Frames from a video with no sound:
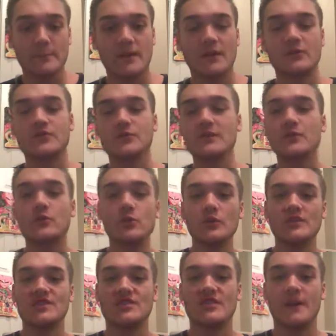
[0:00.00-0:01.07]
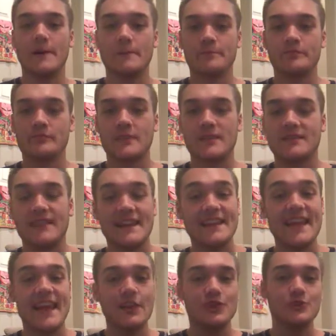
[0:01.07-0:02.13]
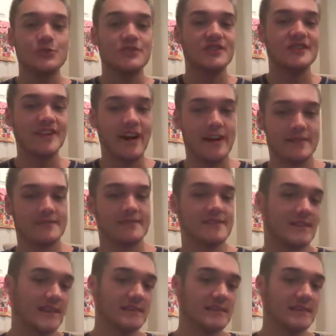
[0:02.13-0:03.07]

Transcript: And what's really cool is um, they can't use guns